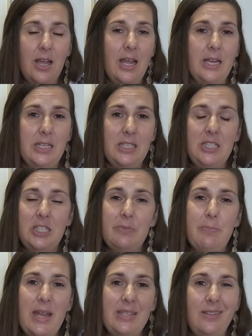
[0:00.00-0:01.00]
And it's just
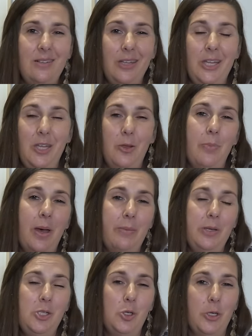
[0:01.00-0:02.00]
basically your bub
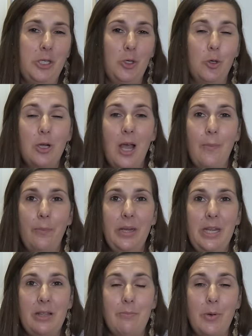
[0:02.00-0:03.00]
enjoys your
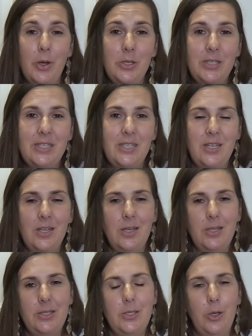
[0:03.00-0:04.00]
company the most.
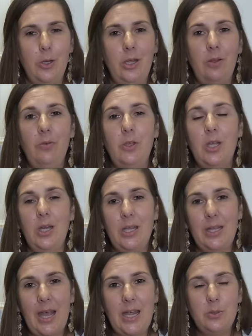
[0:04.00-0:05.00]
So if you can
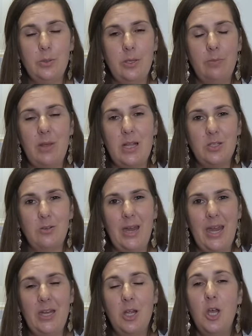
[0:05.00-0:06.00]
engage with them, that's great.